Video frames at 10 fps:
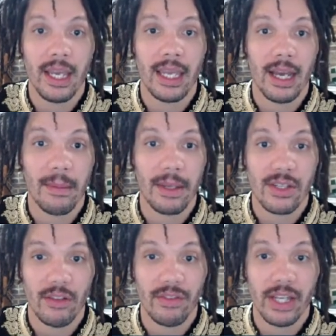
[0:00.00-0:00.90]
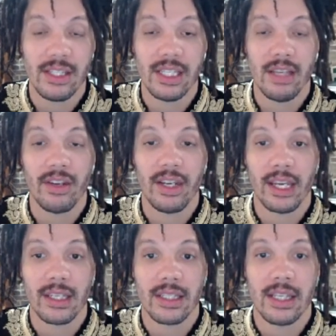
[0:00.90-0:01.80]
and I still have knight C7
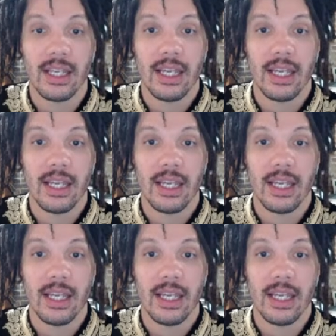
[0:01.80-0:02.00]
next.